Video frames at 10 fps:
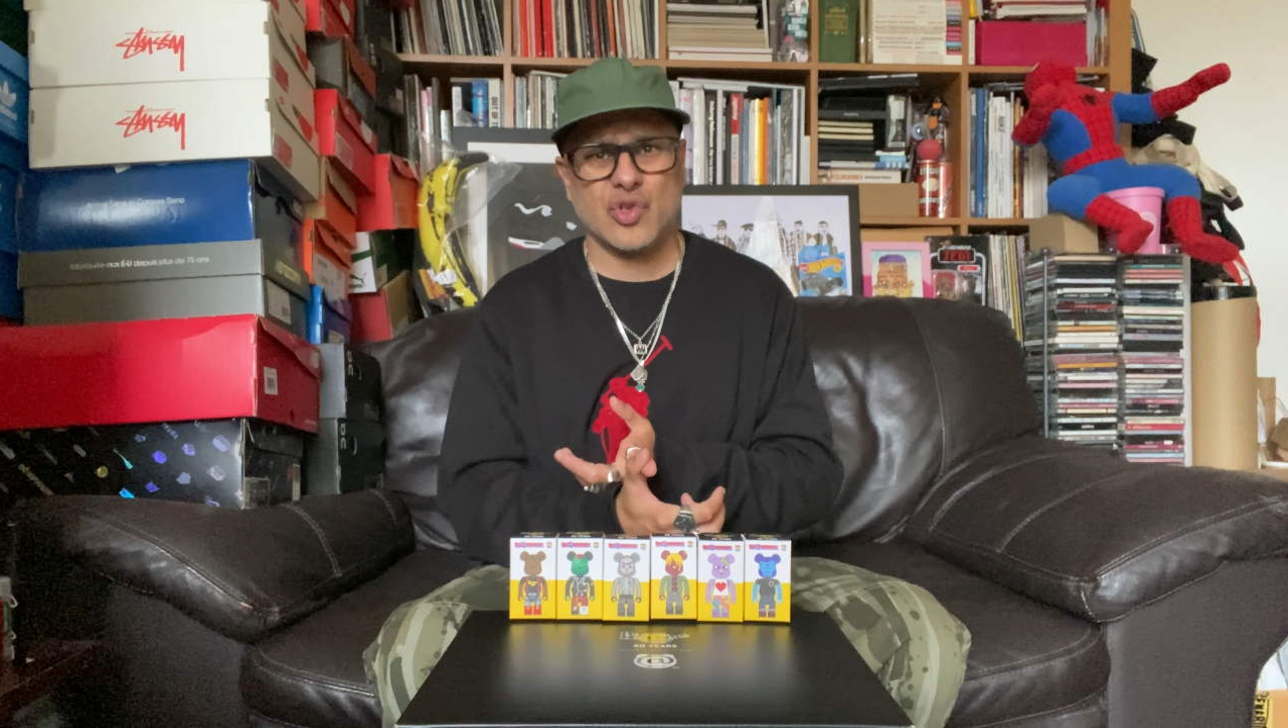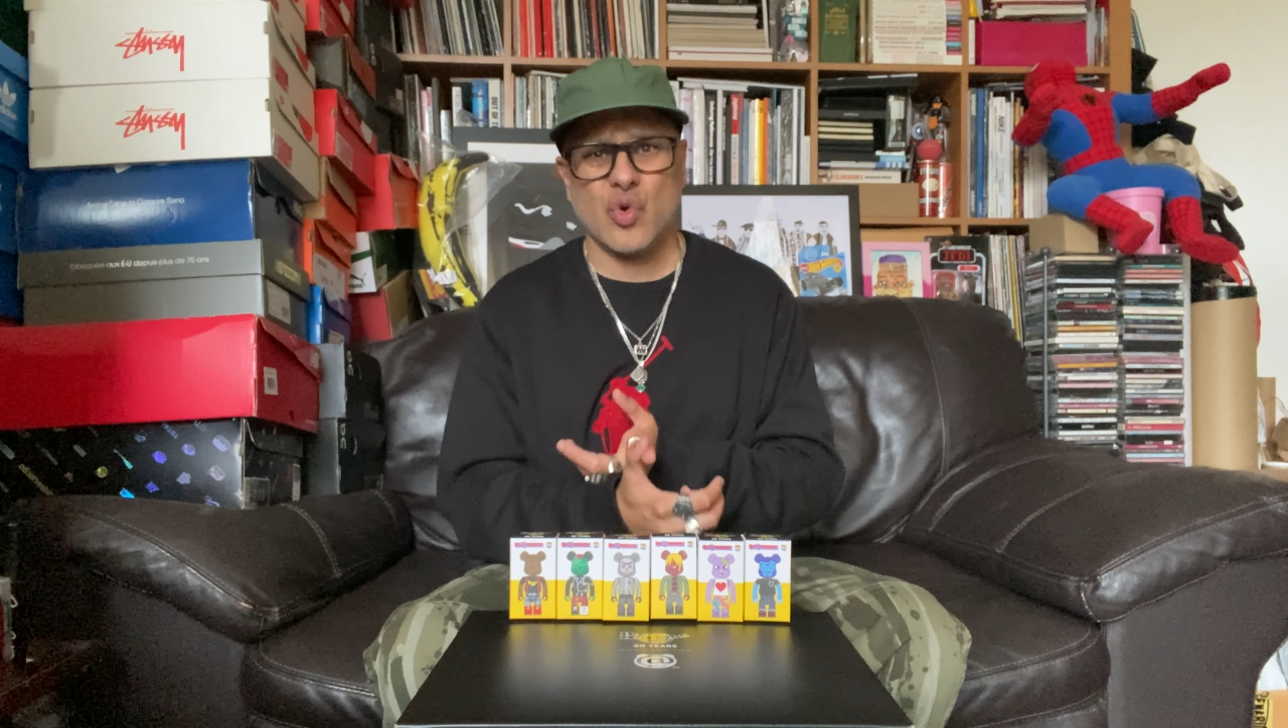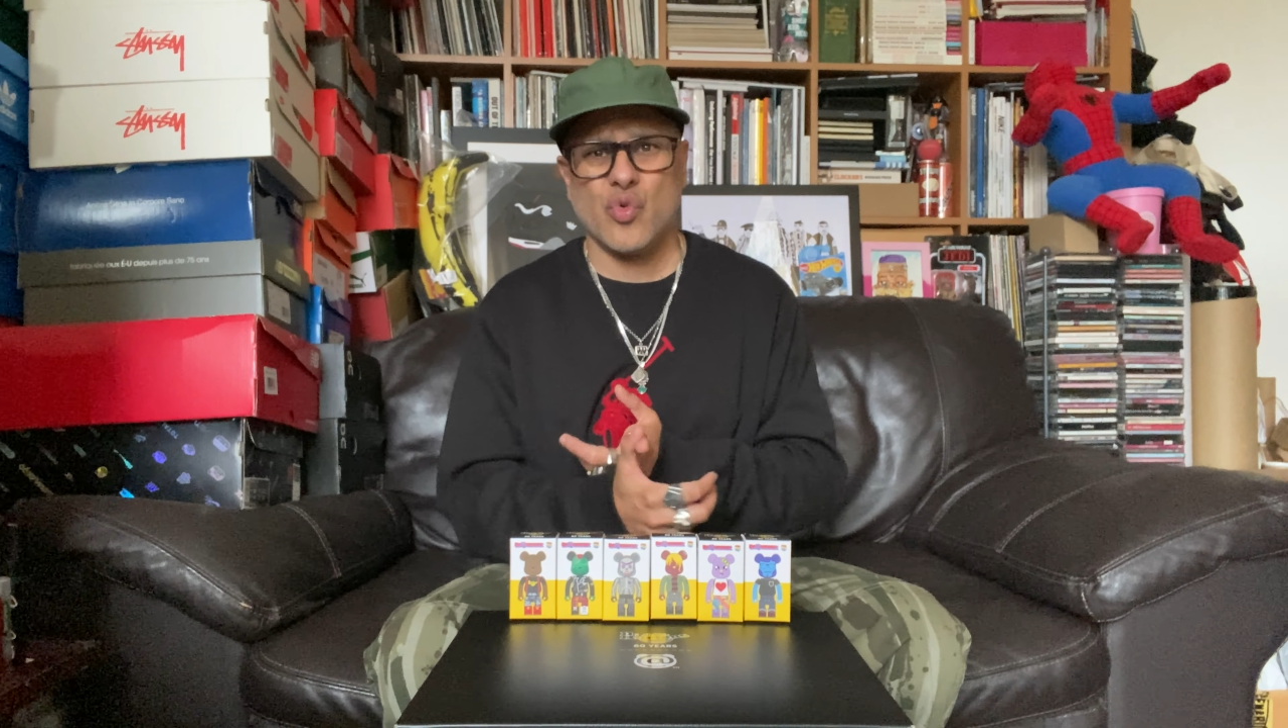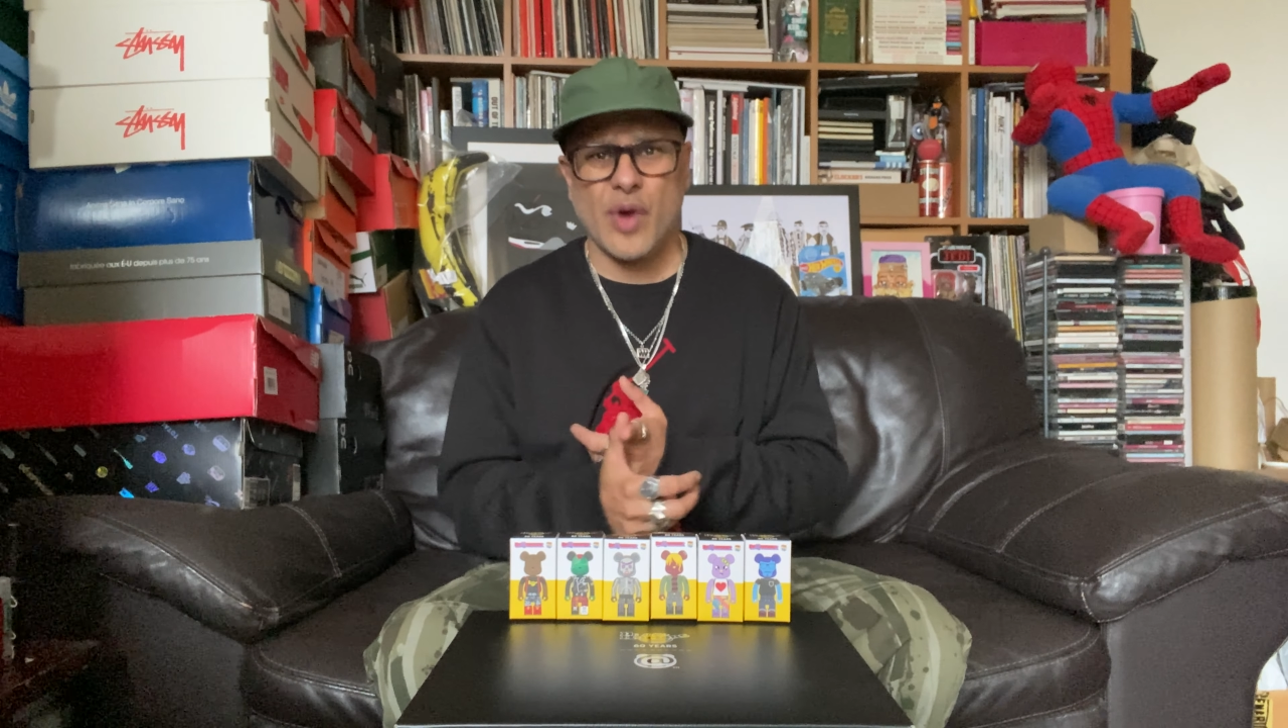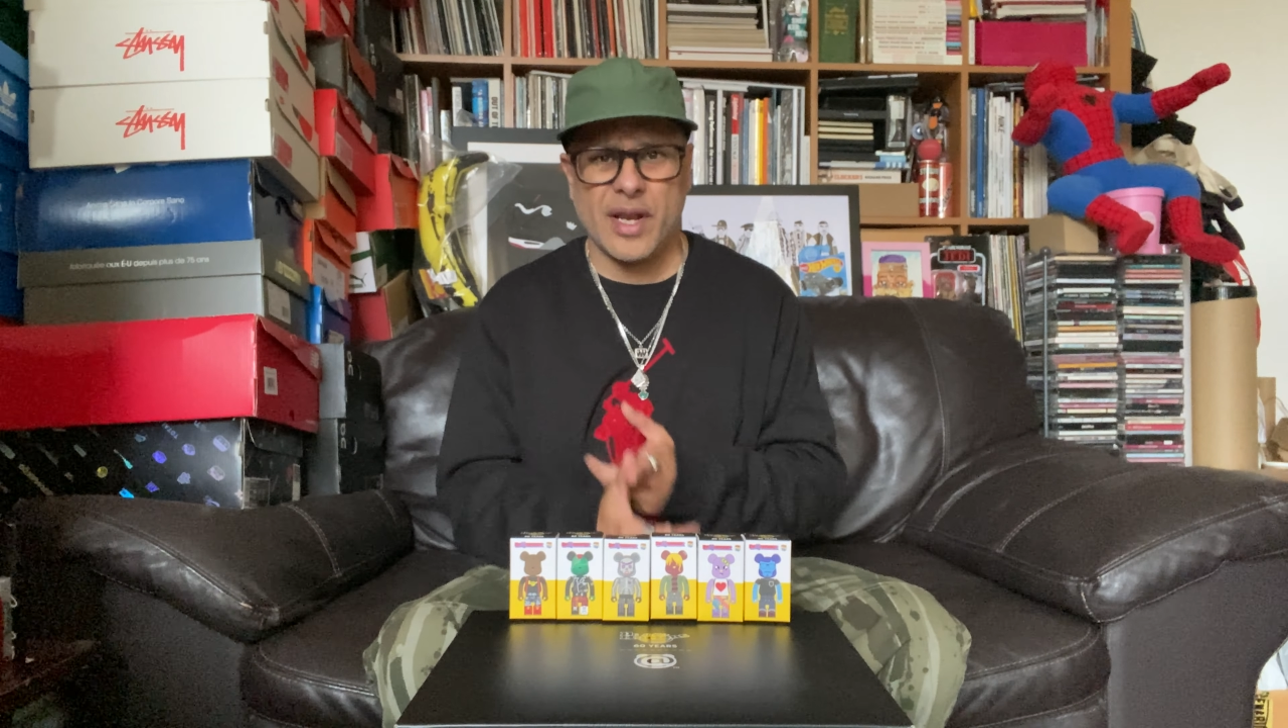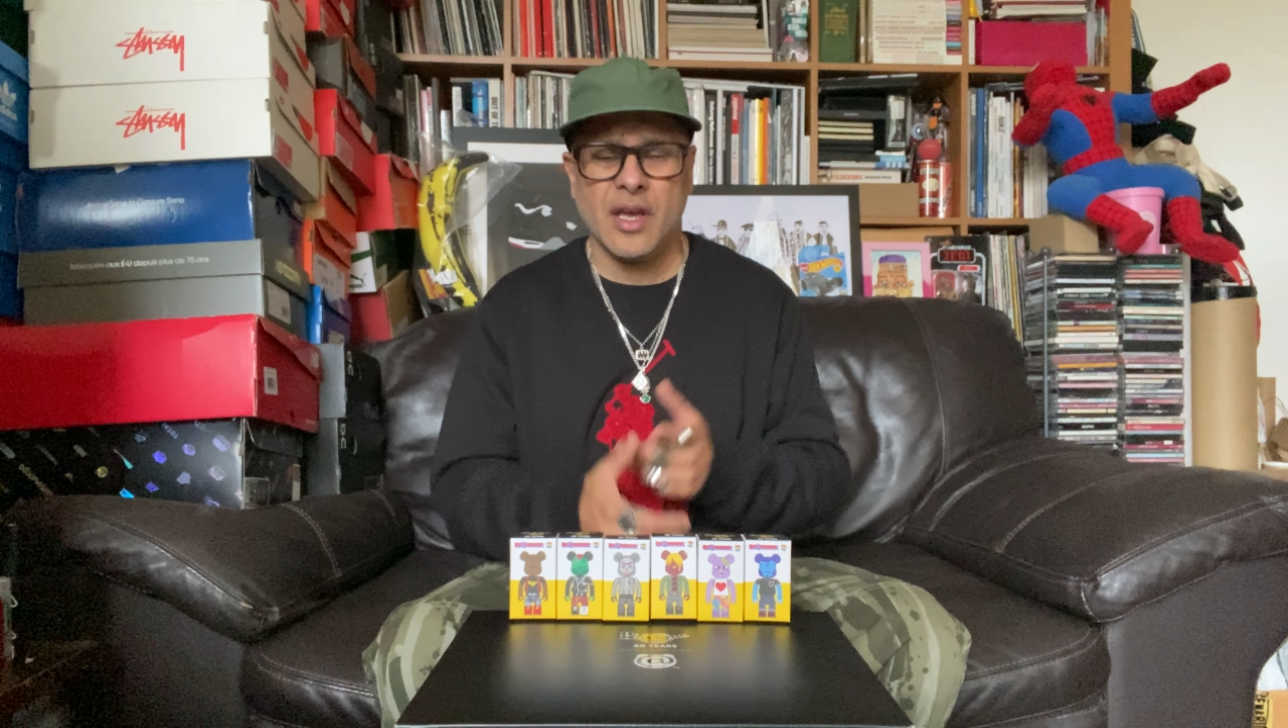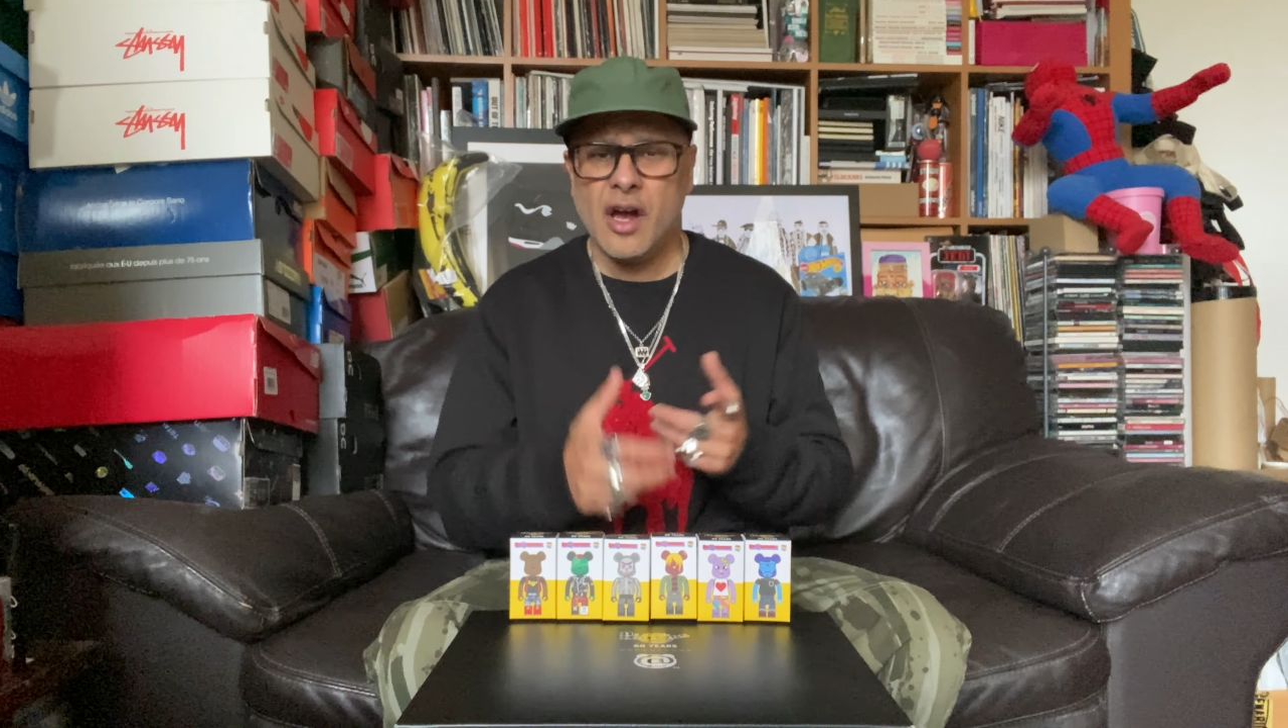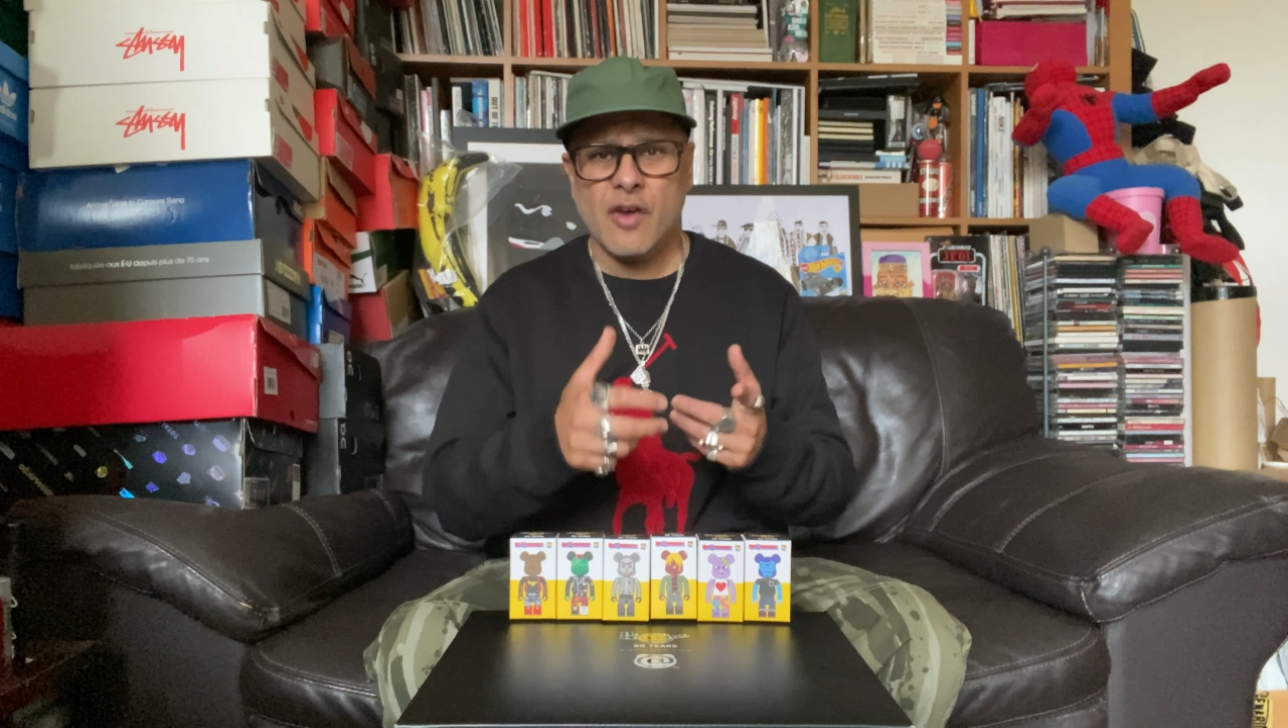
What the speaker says: already